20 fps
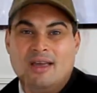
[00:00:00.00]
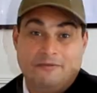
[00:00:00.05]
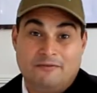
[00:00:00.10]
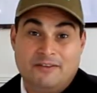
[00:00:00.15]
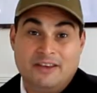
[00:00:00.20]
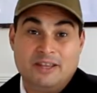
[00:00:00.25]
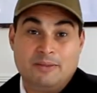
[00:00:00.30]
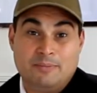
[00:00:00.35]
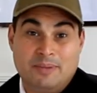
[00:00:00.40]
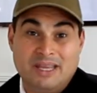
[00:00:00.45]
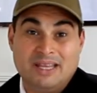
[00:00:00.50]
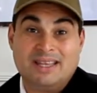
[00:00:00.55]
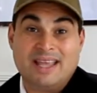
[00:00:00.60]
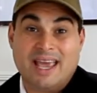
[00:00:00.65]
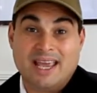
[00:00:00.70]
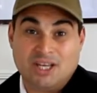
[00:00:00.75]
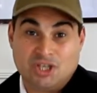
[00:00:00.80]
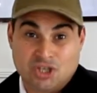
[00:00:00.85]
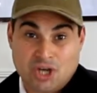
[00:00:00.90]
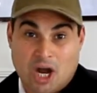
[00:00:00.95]
Fitbit
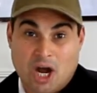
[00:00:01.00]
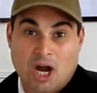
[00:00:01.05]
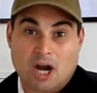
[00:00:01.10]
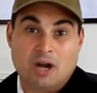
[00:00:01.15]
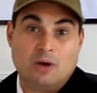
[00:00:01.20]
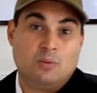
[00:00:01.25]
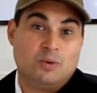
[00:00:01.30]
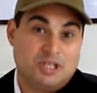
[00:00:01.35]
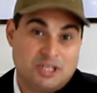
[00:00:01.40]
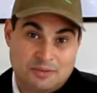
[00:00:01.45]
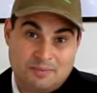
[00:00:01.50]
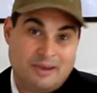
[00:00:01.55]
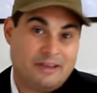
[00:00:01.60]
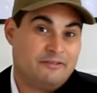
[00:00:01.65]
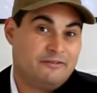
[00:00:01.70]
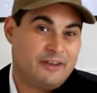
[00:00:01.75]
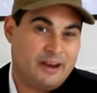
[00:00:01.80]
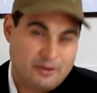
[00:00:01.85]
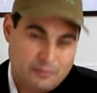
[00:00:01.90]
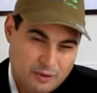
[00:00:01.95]
HR, which is my
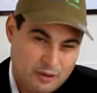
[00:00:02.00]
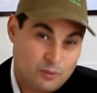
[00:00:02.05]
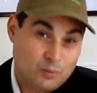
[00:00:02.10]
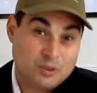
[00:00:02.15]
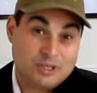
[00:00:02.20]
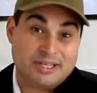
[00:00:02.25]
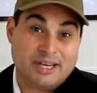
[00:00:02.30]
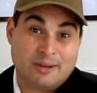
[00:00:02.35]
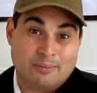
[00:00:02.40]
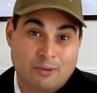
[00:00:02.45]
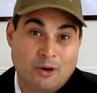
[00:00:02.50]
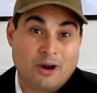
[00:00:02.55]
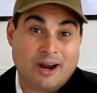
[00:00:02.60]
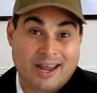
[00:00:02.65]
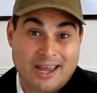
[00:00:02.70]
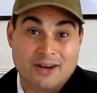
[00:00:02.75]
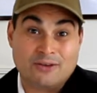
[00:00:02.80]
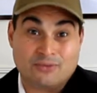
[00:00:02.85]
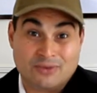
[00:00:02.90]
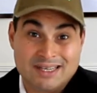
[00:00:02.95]
favorite, which I bought
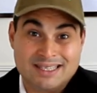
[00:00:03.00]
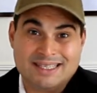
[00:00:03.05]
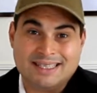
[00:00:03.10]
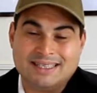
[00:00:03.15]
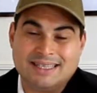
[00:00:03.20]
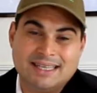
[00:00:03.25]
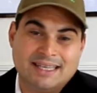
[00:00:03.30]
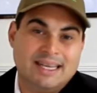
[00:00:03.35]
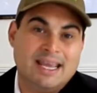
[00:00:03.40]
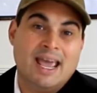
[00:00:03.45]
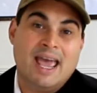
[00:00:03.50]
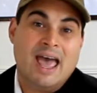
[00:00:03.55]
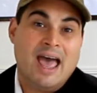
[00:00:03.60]
again recently,